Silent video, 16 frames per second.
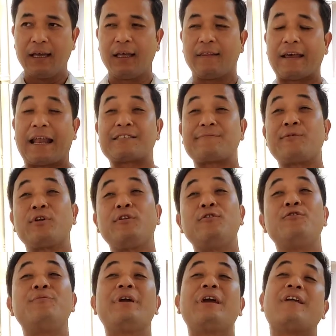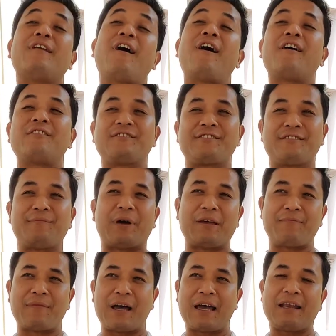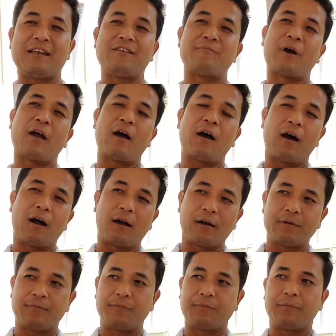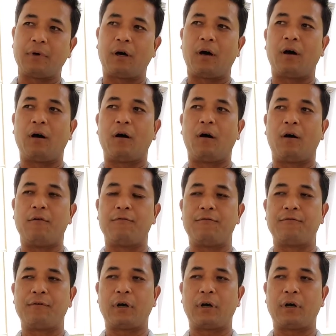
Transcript: that has been looming large in my mind and my heart of